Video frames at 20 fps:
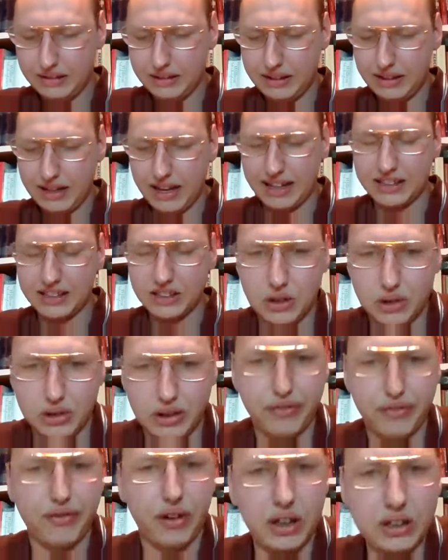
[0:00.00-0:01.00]
cancel
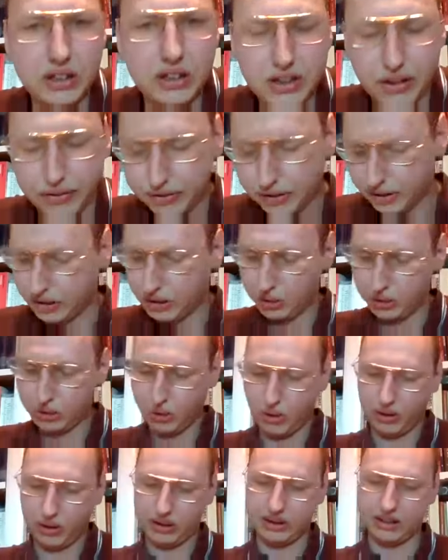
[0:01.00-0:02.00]
the funds of the youth
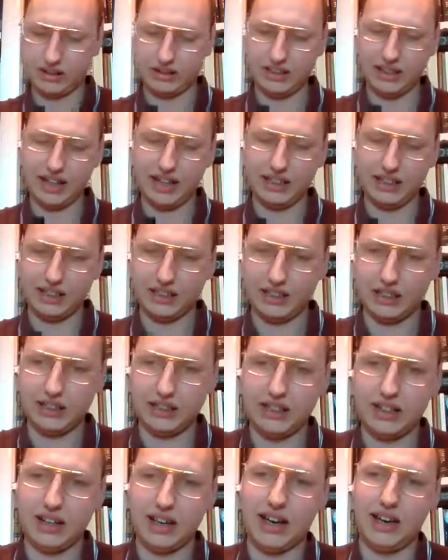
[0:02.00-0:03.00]

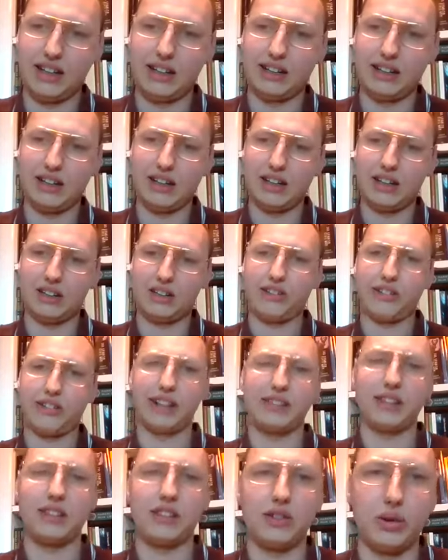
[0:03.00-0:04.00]
organization. They
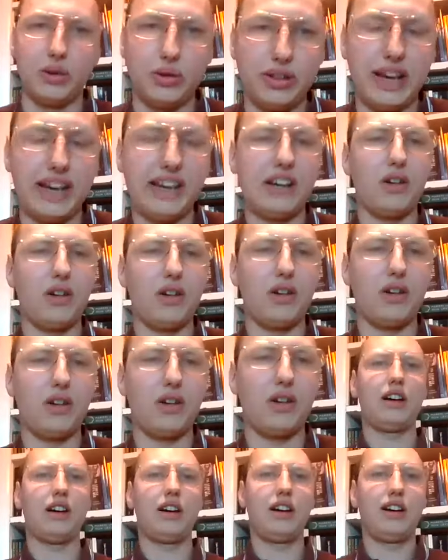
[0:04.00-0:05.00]
threatened to take
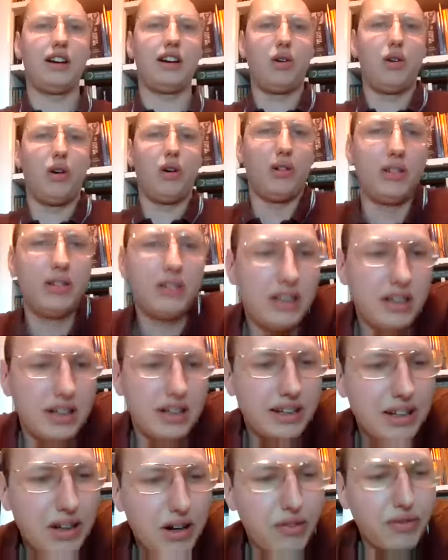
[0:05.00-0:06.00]

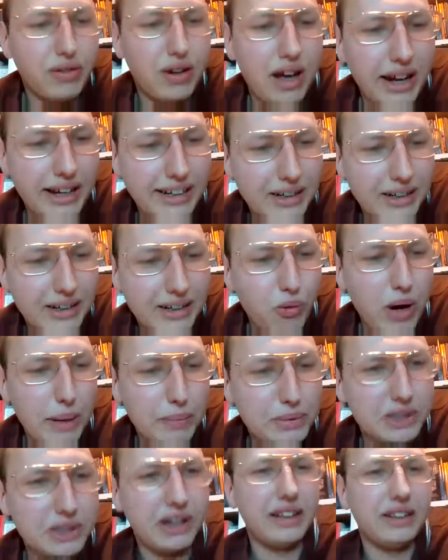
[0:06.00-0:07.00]
offline the
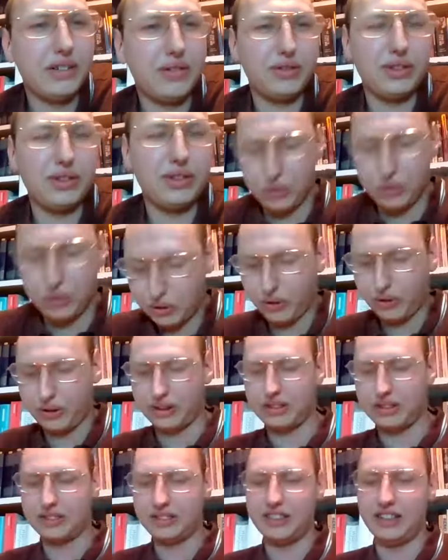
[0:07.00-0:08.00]
website of the youth
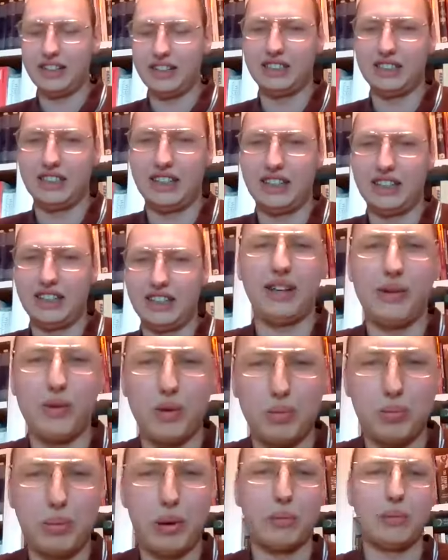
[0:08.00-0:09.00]
organization if they
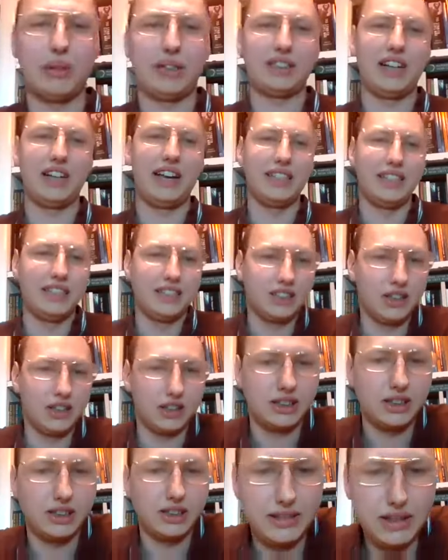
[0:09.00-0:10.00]
would publish any
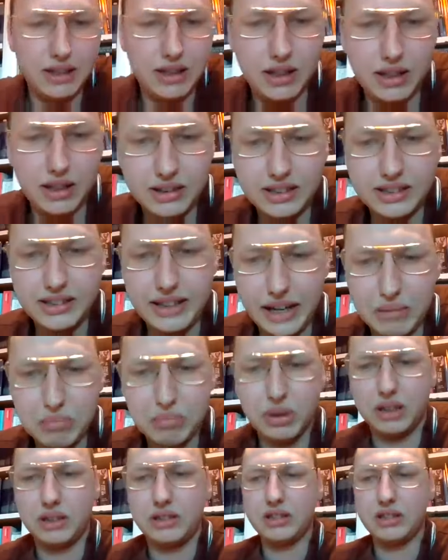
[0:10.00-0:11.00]
such
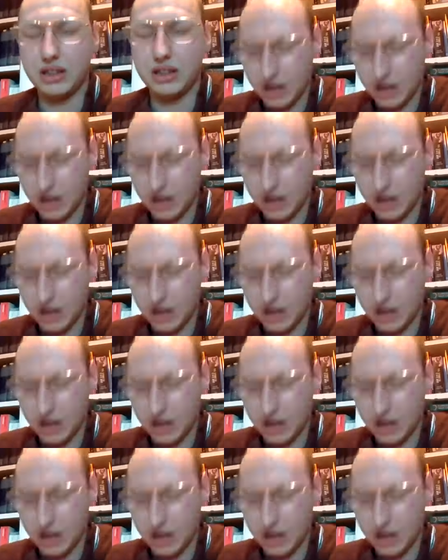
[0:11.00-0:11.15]
statement,